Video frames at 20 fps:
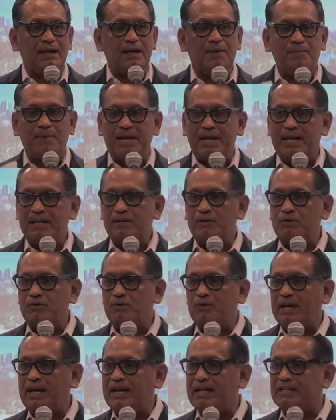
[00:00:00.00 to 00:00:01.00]
A man
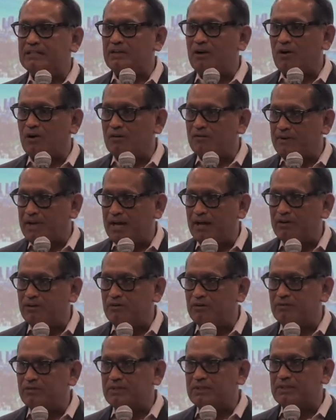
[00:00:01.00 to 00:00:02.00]
who has our
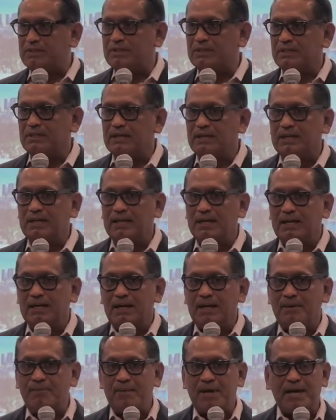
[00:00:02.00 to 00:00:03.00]
values,
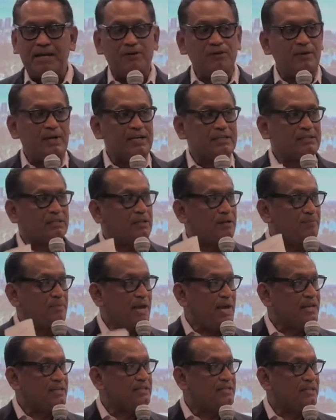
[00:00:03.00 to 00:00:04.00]
a man who has the
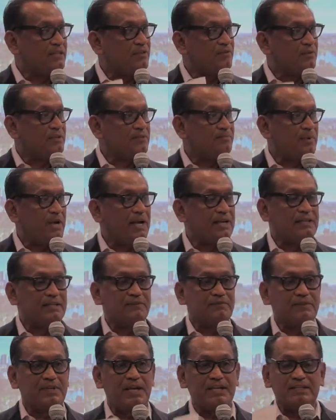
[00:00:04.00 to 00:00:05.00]
capacity and the respect
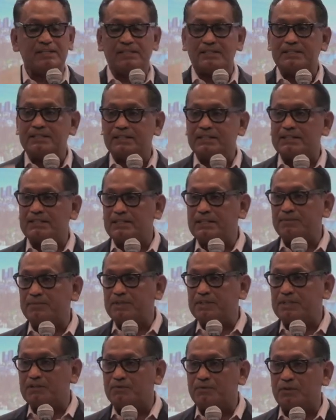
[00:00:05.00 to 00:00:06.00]
of not just this city,
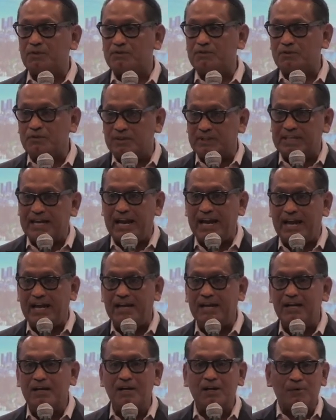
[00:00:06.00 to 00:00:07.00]
but this world. So
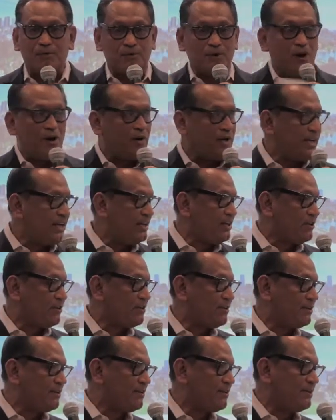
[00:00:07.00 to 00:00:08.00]
today, we're all
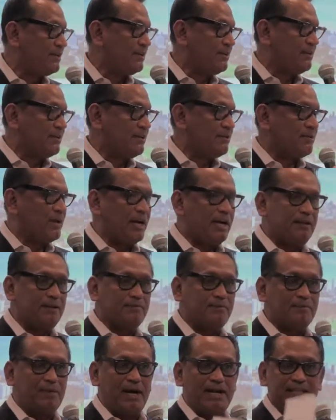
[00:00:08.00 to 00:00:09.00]
here,
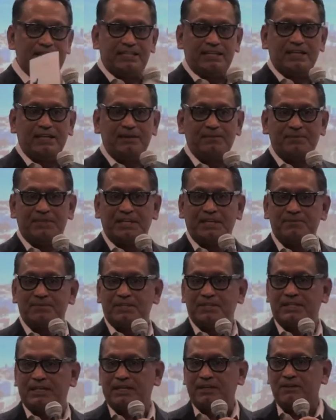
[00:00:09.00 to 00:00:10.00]
right? My team, Team
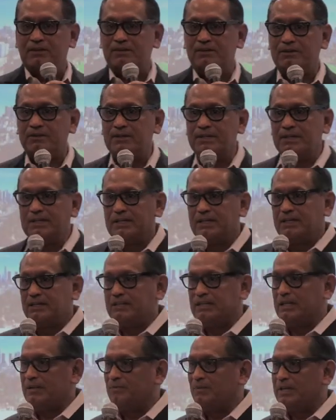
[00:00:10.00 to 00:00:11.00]
Cedillo,
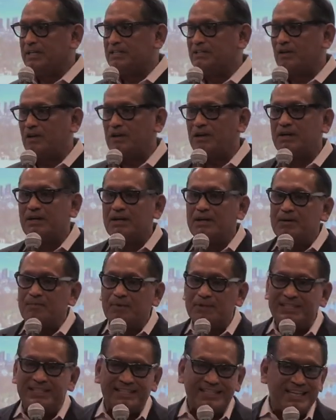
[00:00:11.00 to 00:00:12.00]
Team Weezar.
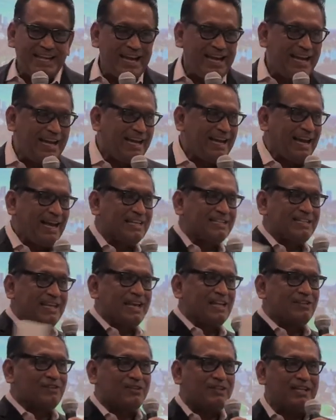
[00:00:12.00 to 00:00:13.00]
But today, as
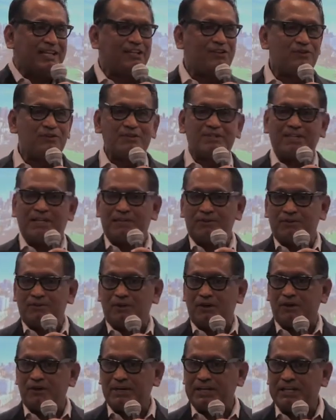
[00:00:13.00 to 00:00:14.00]
Angelinos, and
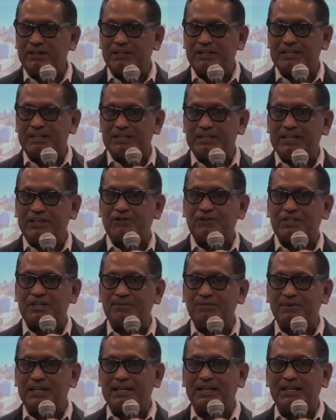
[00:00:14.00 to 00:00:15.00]
we're all here, this
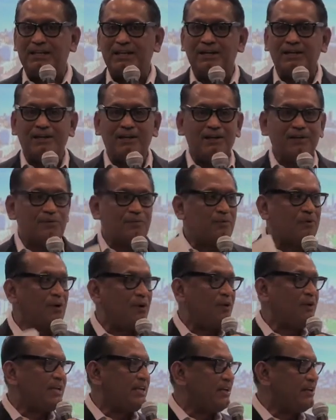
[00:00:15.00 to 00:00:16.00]
leadership meeting, we're
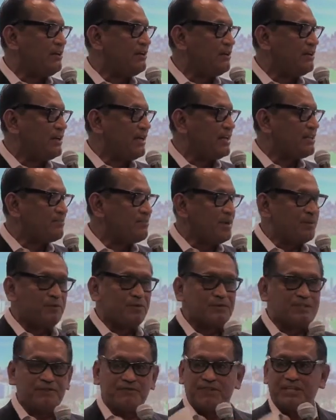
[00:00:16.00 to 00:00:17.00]
all here as
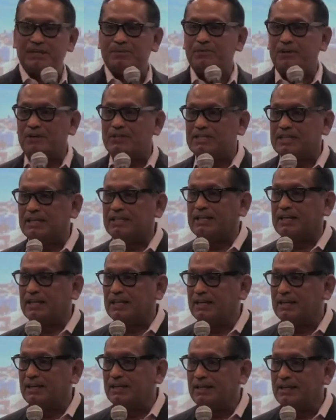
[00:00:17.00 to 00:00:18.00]
members of Team Garcetti,
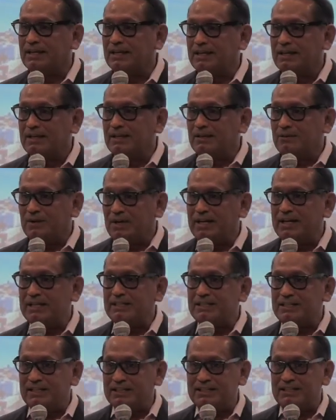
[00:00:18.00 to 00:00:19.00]
right?
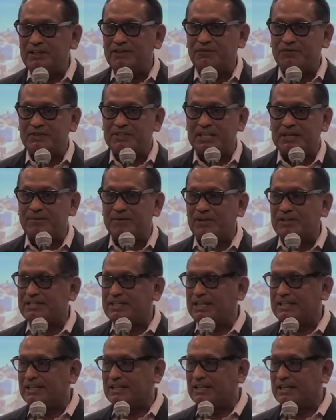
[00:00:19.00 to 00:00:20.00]
Let's hear it for Team
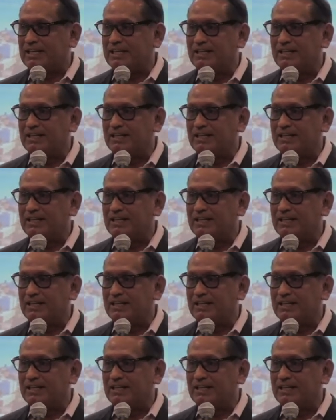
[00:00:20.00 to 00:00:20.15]
Garcetti.